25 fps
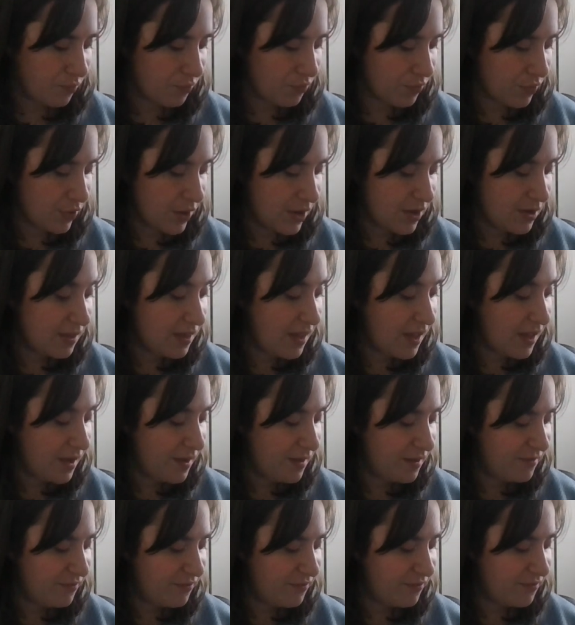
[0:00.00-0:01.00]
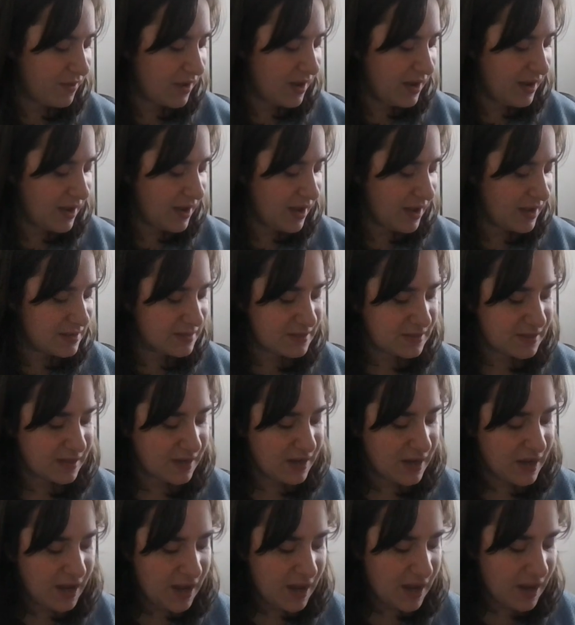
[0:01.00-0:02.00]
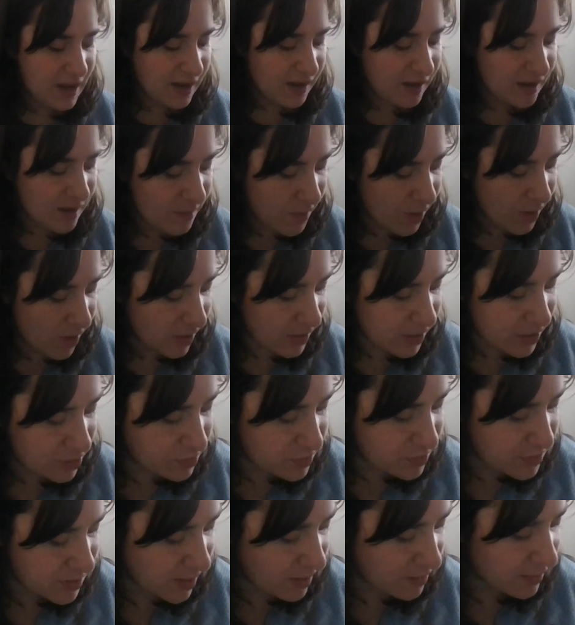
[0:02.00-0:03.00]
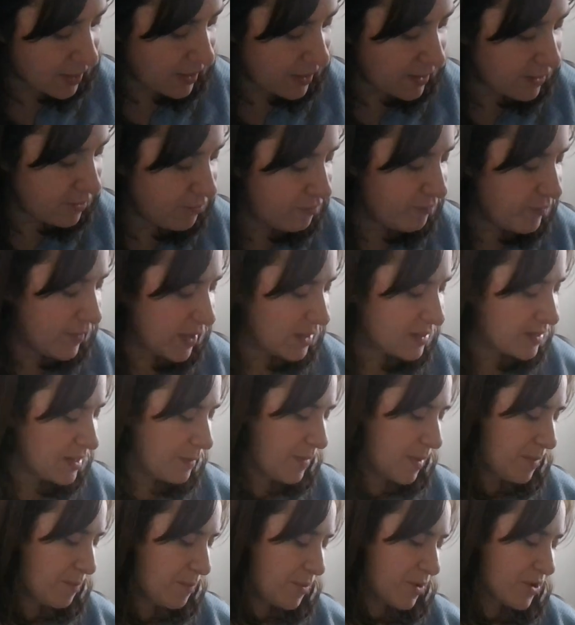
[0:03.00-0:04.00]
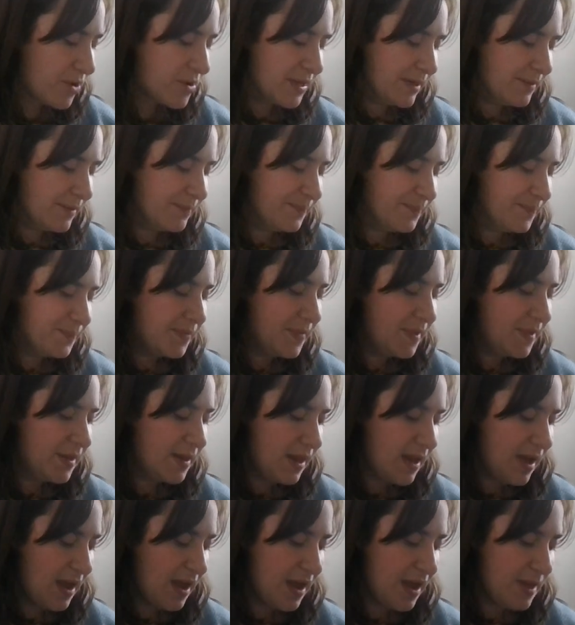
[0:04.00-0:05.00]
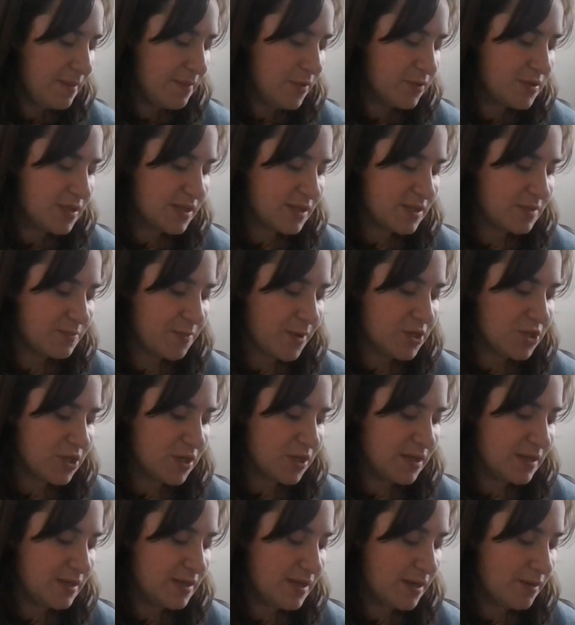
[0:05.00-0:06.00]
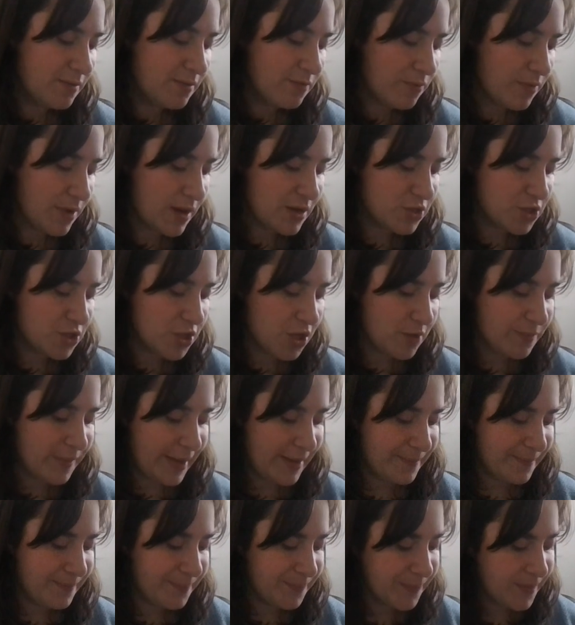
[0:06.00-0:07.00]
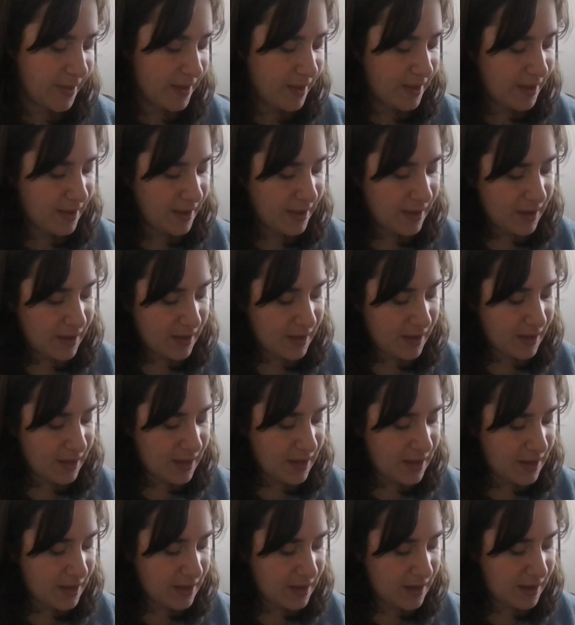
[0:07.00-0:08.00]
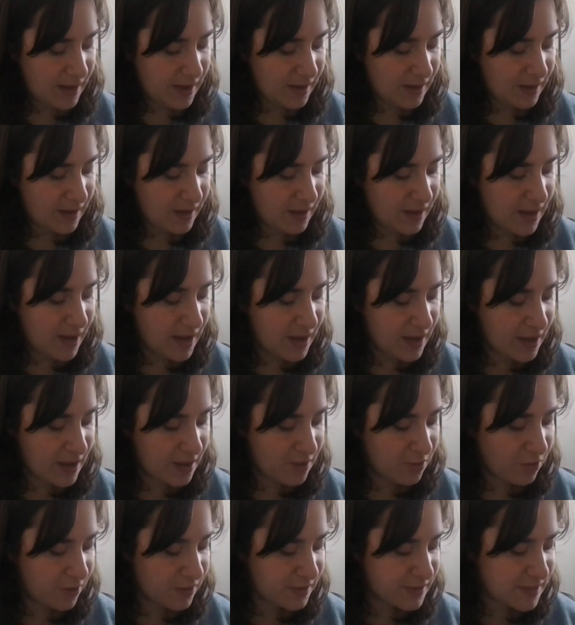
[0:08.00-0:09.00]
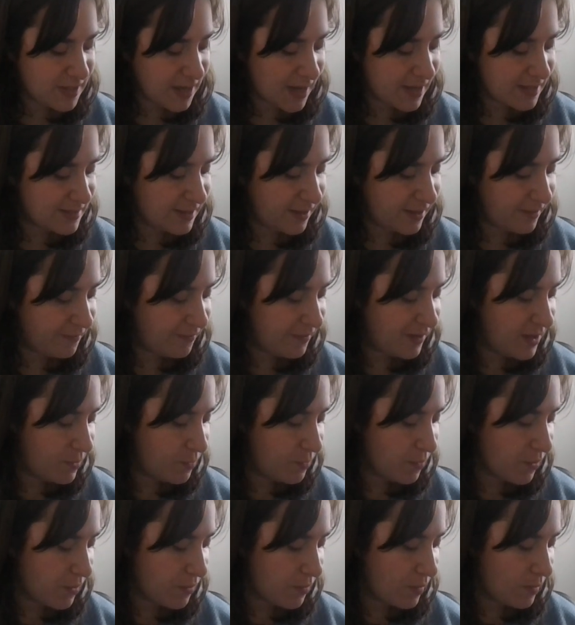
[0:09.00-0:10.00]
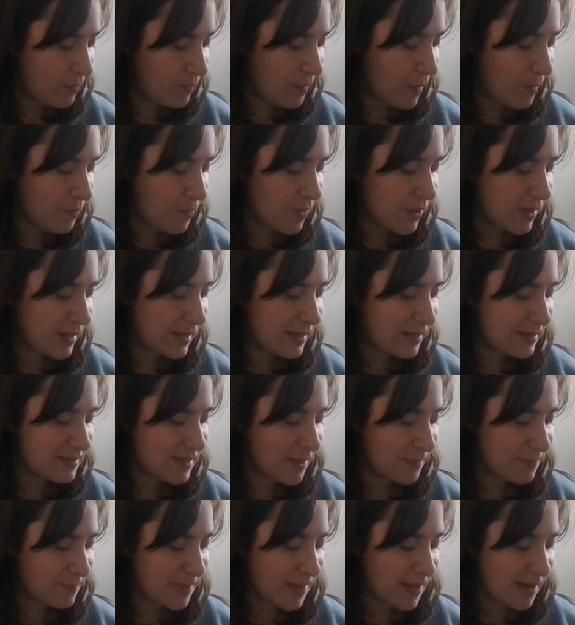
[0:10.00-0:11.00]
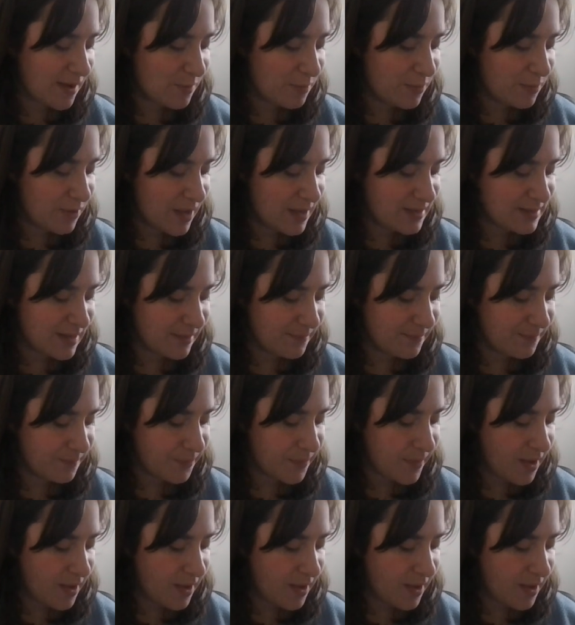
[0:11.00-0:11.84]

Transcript: Real life? I asked. Come on, you sound like you've met them in person. Amos' expression didn't reassure me. He he looked as if he were remembering something unpleasant.